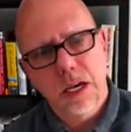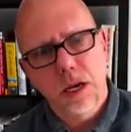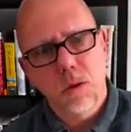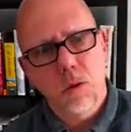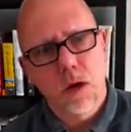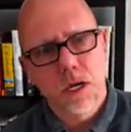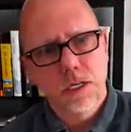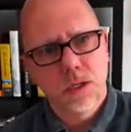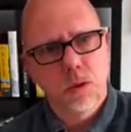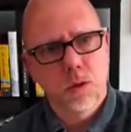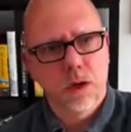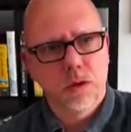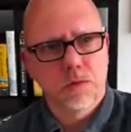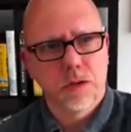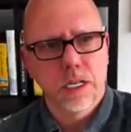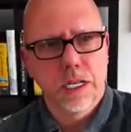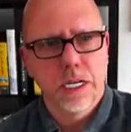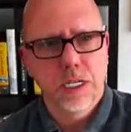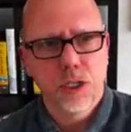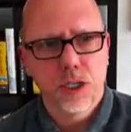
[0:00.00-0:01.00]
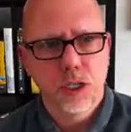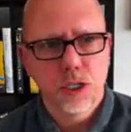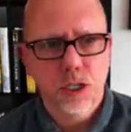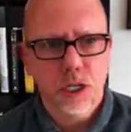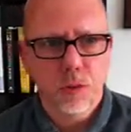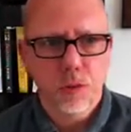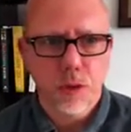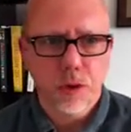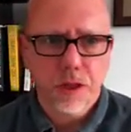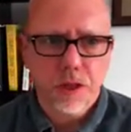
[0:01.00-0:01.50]
a one-to-one
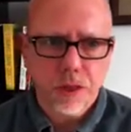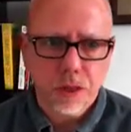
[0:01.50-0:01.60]
relationship with